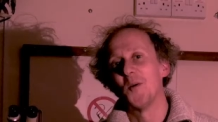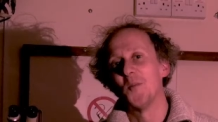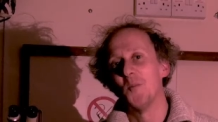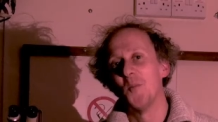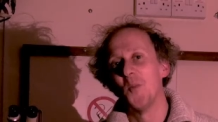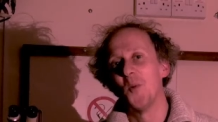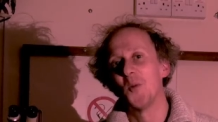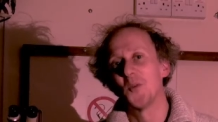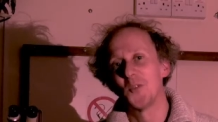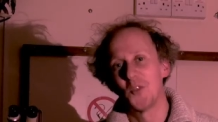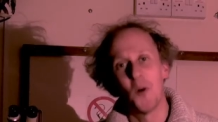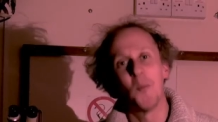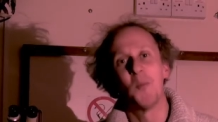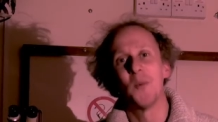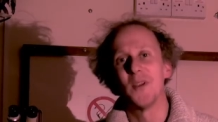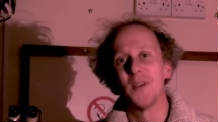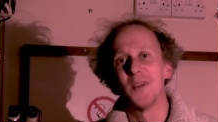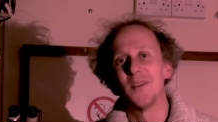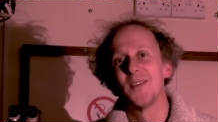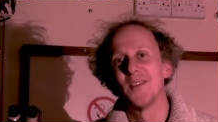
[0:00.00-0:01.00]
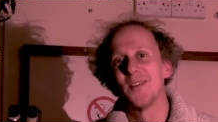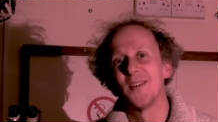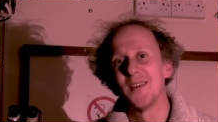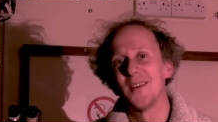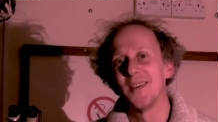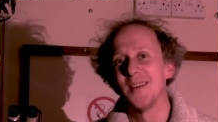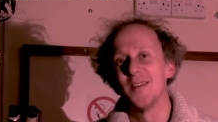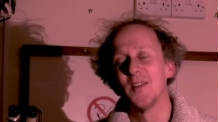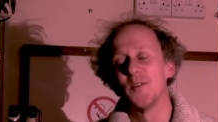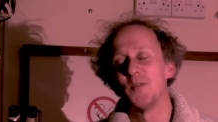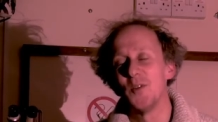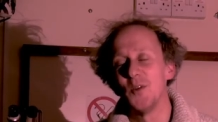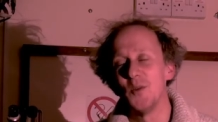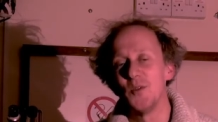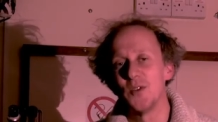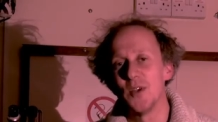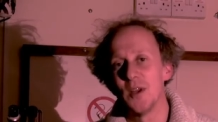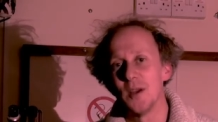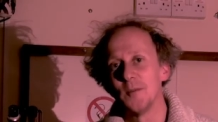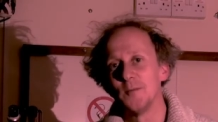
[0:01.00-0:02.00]
more dominant in the
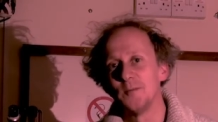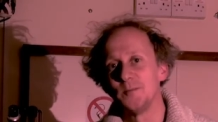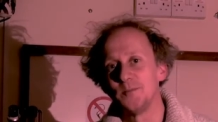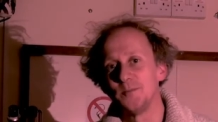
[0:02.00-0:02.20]
future.